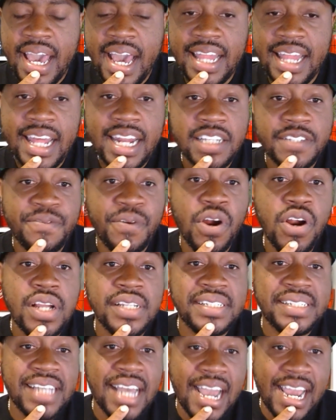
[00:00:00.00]
And then as far
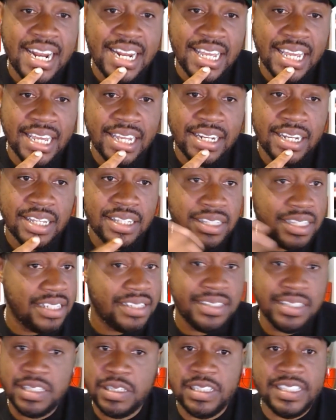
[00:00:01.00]
as tight end, and
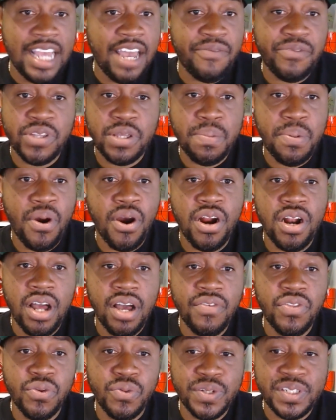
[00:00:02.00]
this is definitely part
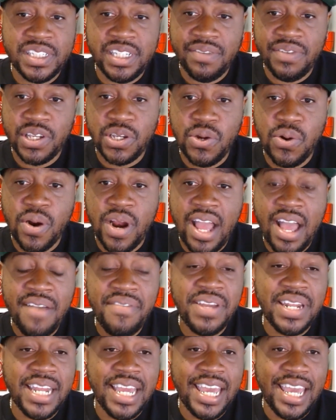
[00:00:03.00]
of the receiving core,
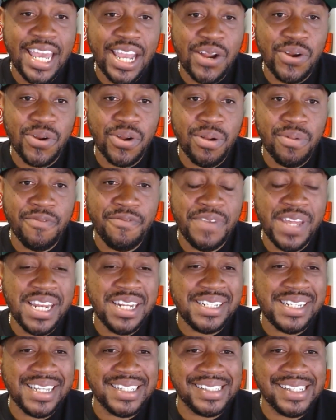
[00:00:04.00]
Evan Engram
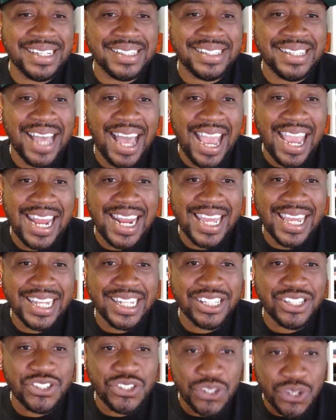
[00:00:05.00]
finishes the tight
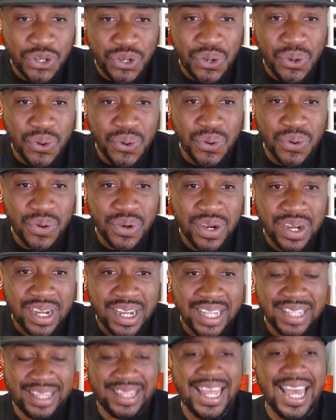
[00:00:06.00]
end two
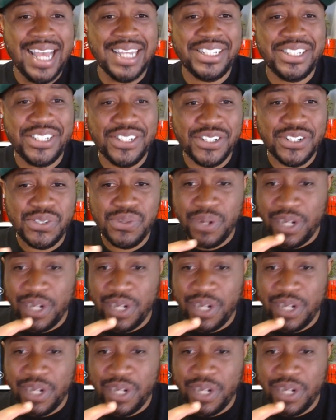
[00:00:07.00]
last year in